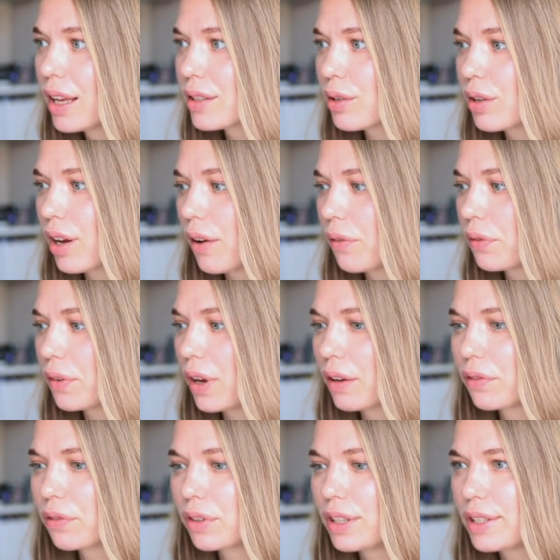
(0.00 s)
So you have
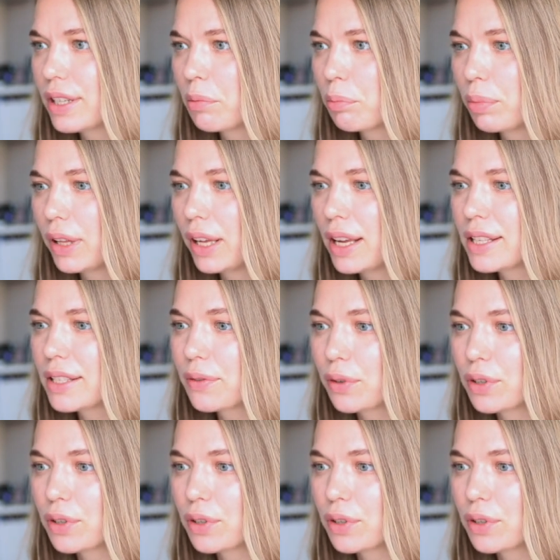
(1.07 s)
free templates.